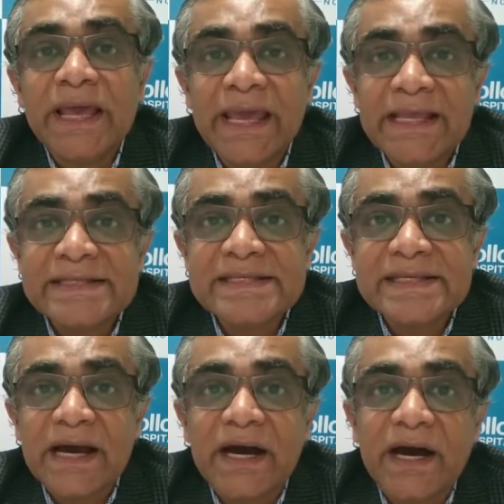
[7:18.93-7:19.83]

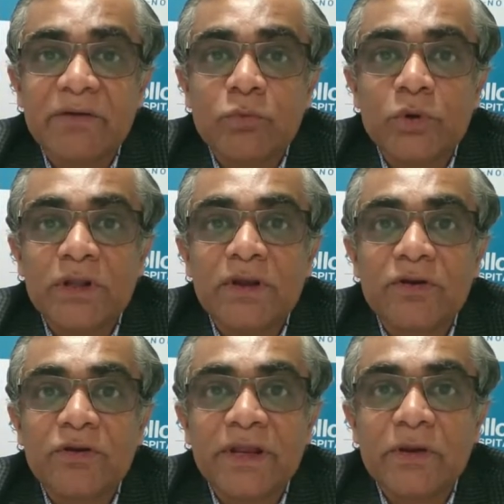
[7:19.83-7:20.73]
Hence, I would
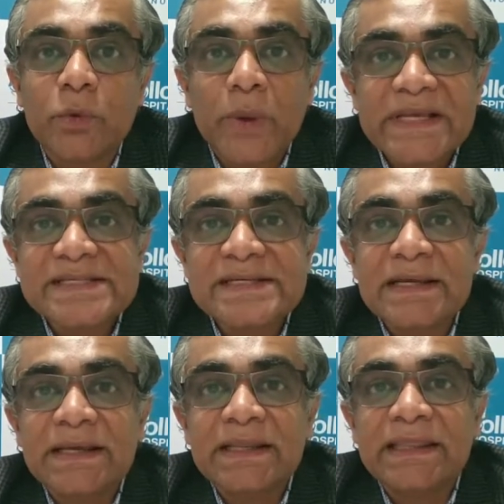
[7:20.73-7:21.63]
request
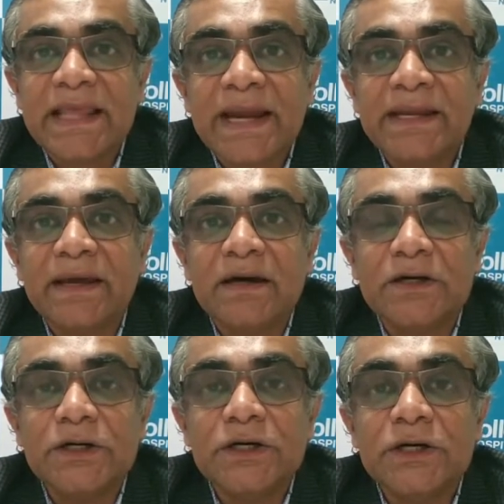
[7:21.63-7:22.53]
that
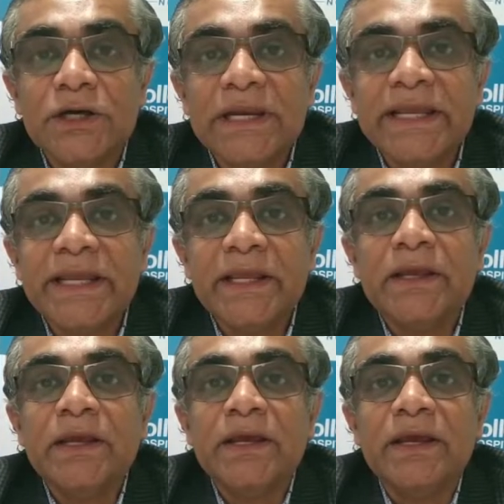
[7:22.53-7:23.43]

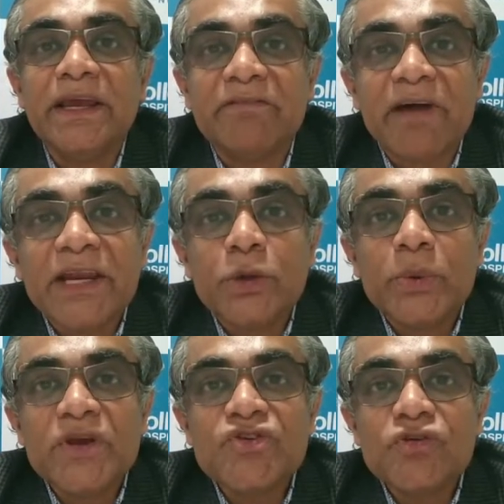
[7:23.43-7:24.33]
early
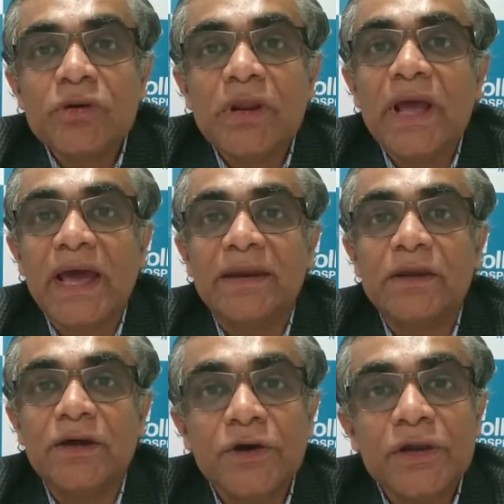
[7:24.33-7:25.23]
evaluation and
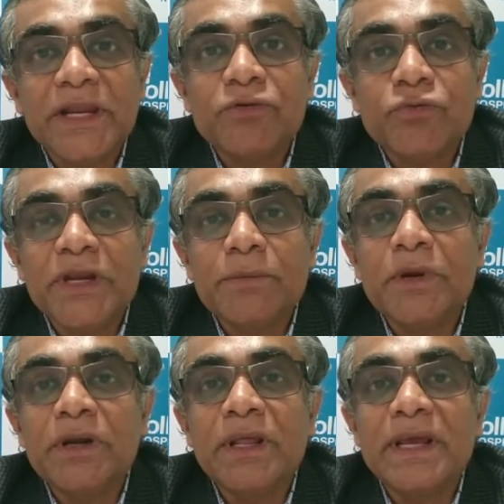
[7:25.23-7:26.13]
early
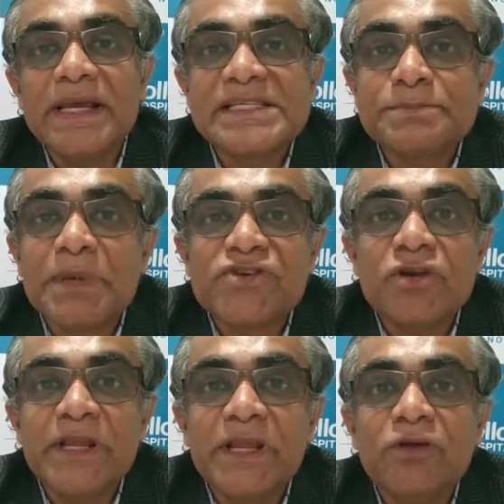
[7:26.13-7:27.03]
treatment,
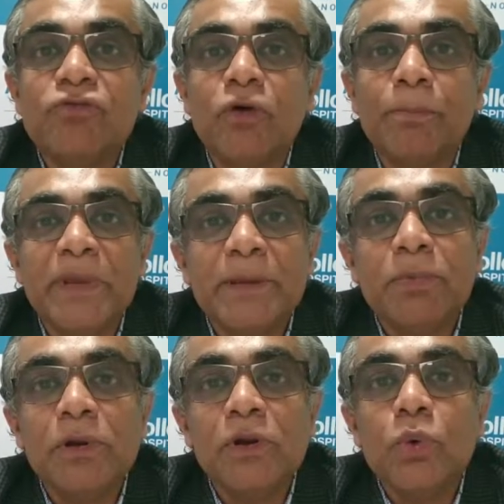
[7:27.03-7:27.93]
especially for
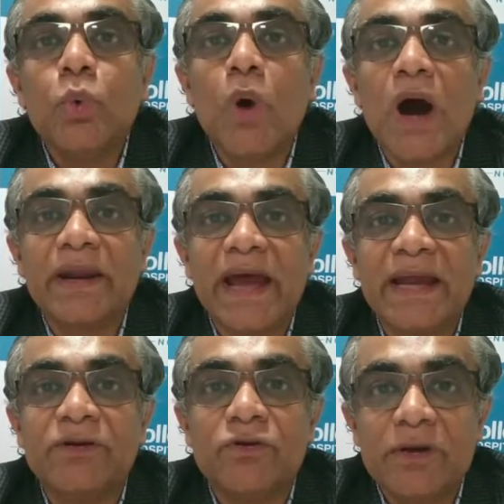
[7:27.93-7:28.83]
people who are
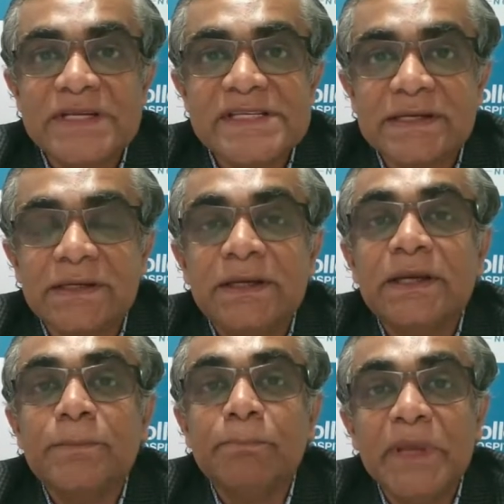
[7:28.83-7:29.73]
at risk,
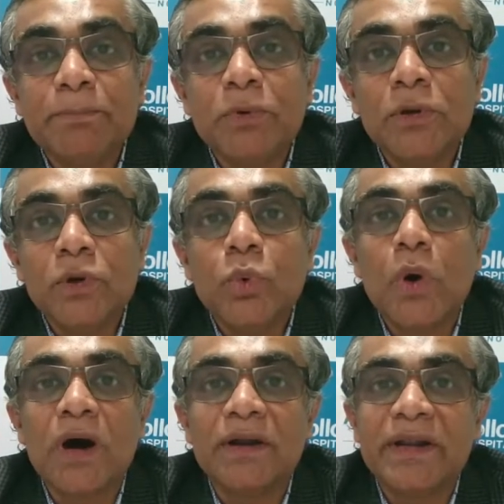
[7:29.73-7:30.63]
people
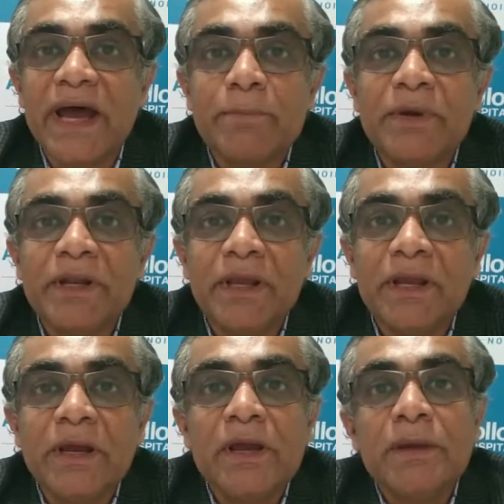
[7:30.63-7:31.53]
who are
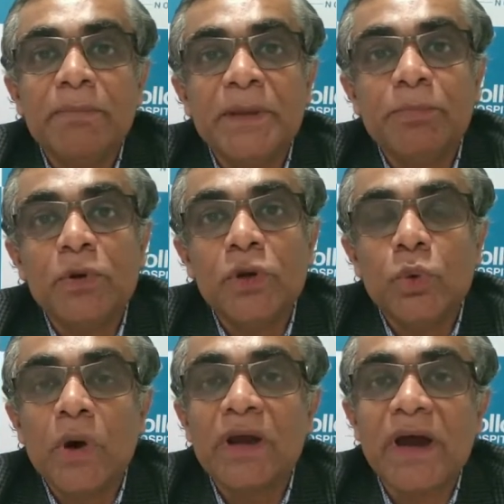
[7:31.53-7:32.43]
diabetic, people
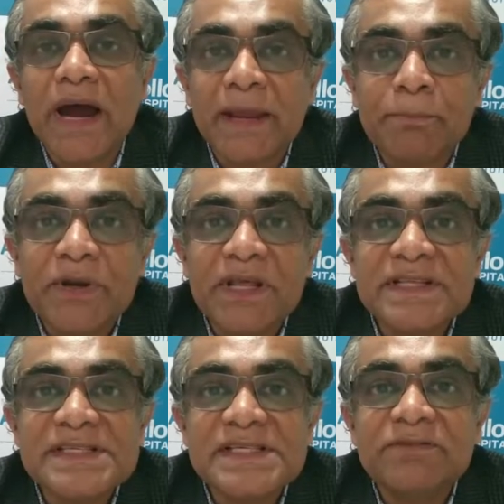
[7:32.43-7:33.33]
who are
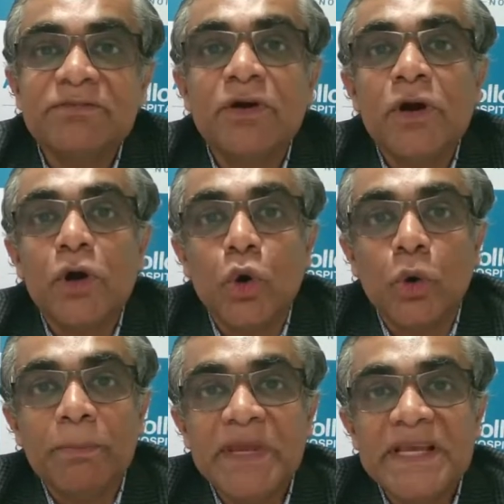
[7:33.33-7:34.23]
hypertensive,
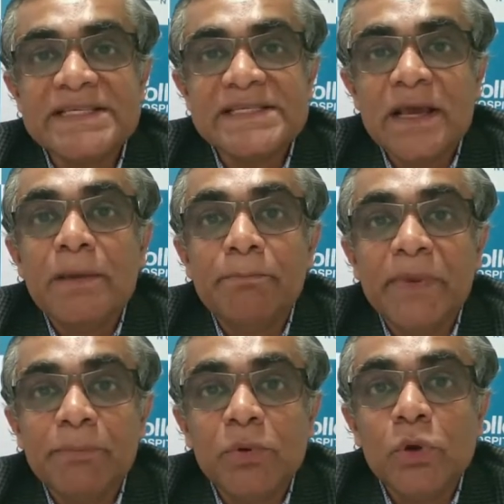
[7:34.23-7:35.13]
obese,
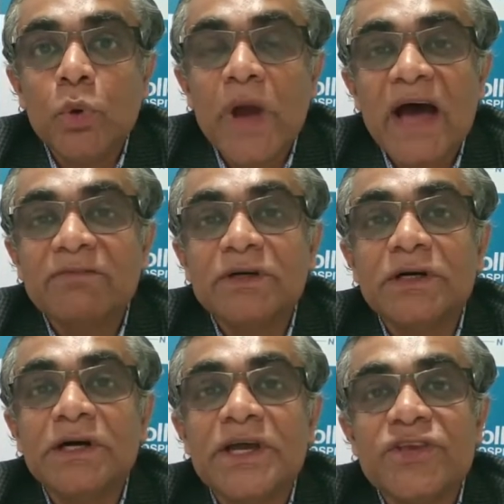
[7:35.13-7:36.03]
people who have
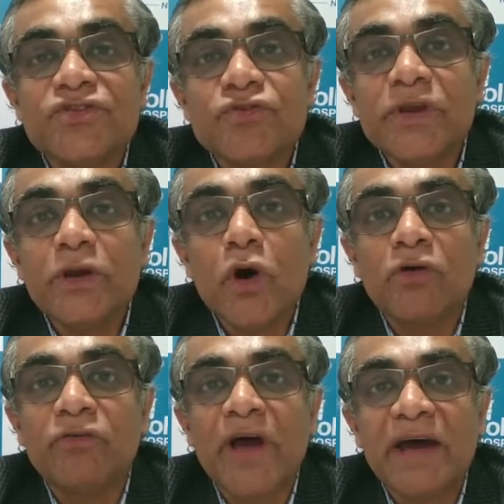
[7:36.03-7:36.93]
a history
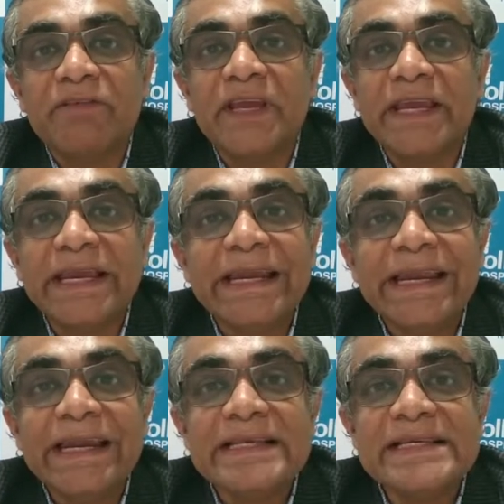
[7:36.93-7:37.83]
of having
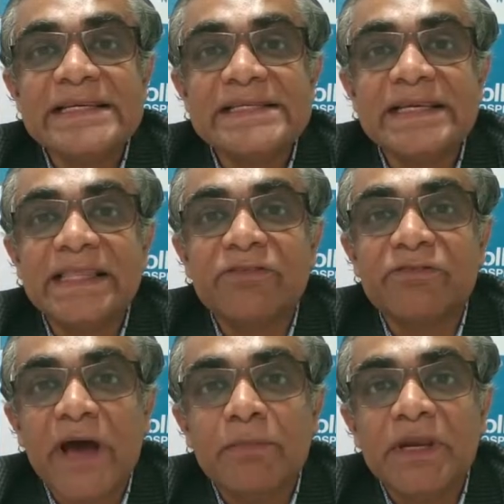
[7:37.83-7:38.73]
kidney disease in the
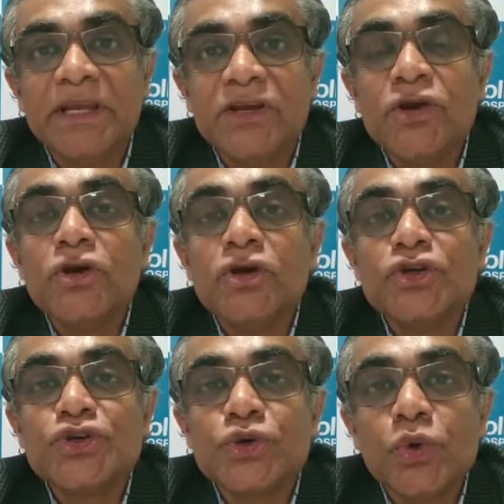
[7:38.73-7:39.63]
family
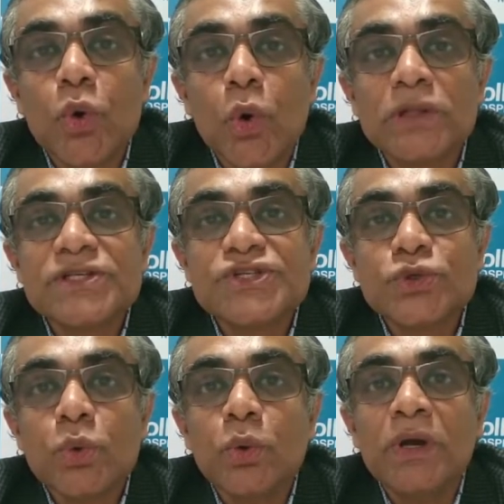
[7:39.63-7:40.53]
should
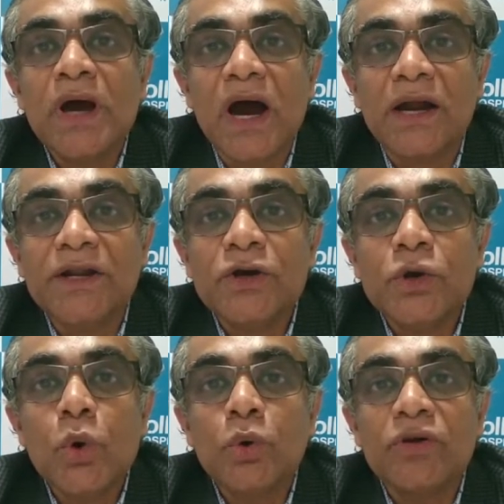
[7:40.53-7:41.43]
also
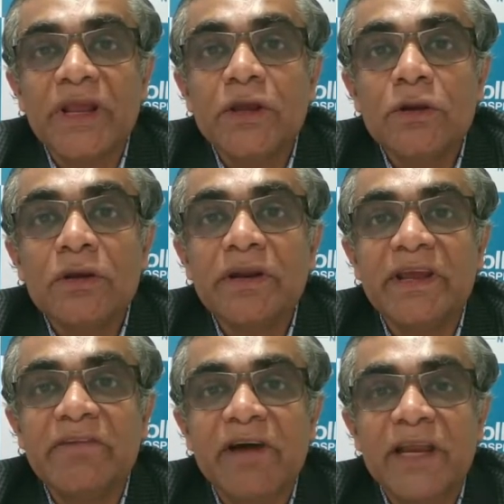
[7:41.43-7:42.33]
undergo regular
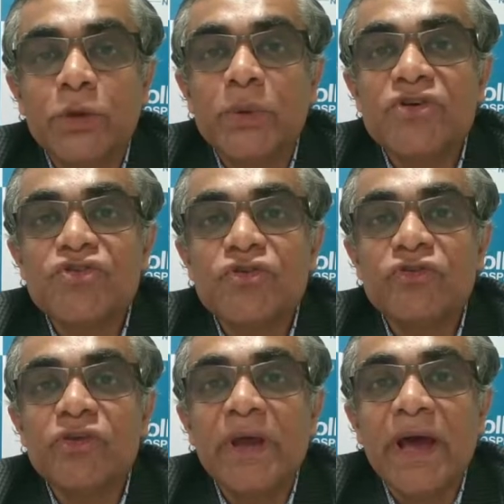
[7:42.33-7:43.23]

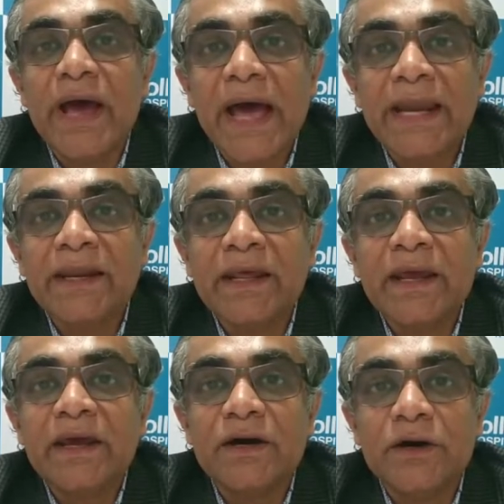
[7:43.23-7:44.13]
evaluations, and
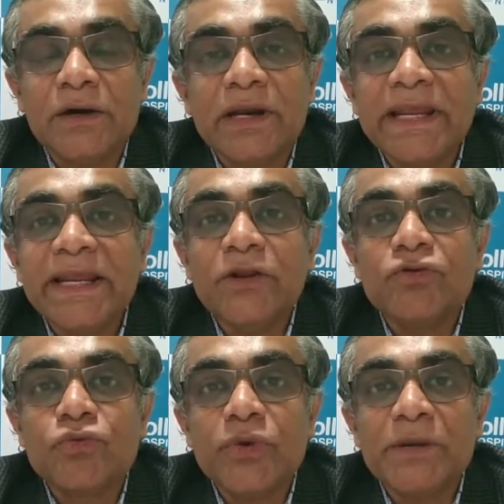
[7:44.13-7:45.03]
early
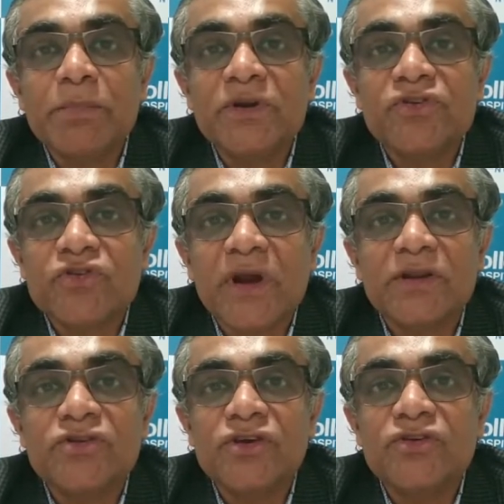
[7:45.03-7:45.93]
treatment
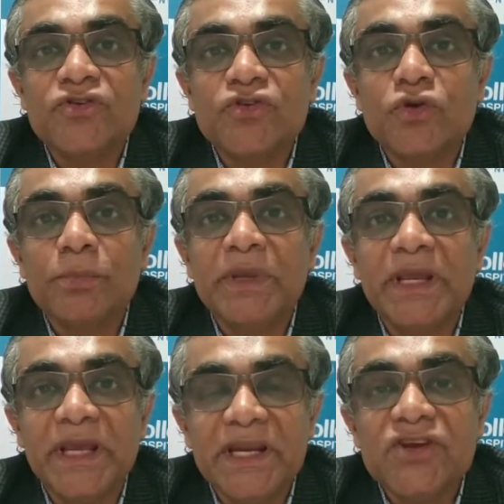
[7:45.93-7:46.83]
strategies should
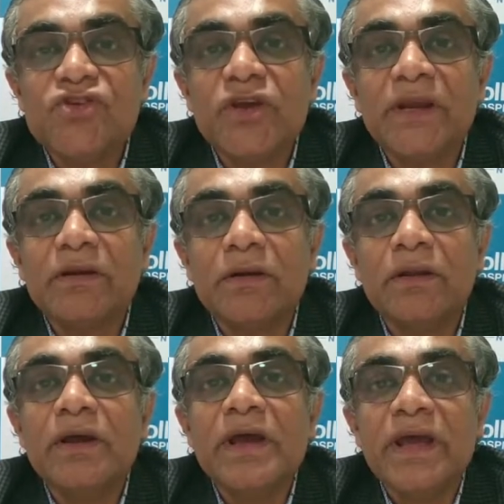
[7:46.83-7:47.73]
be
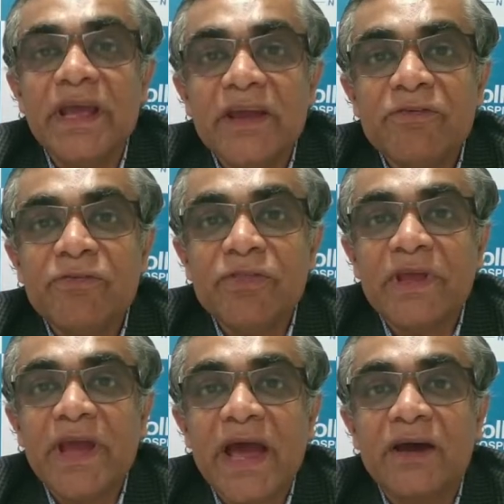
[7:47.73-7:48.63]
initiated if
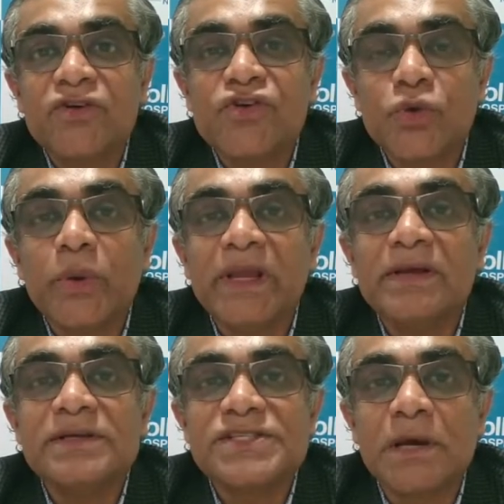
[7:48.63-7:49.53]
they are
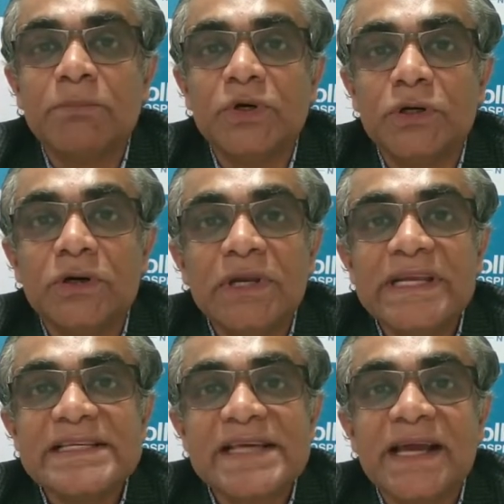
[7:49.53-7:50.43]
showing some
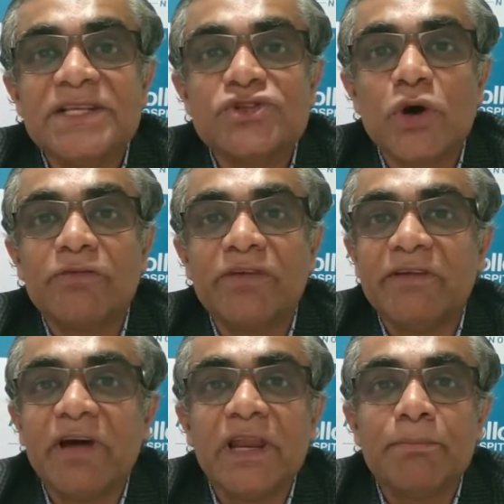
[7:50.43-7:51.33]
early signs of
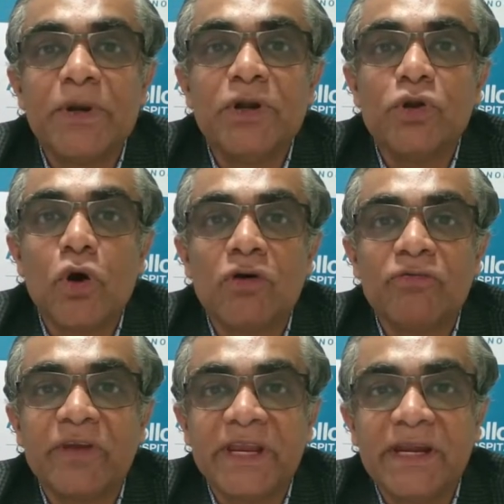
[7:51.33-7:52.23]
development of
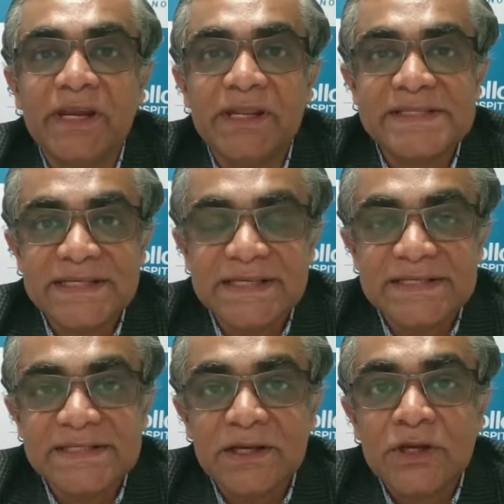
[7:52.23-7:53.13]
kidney disease.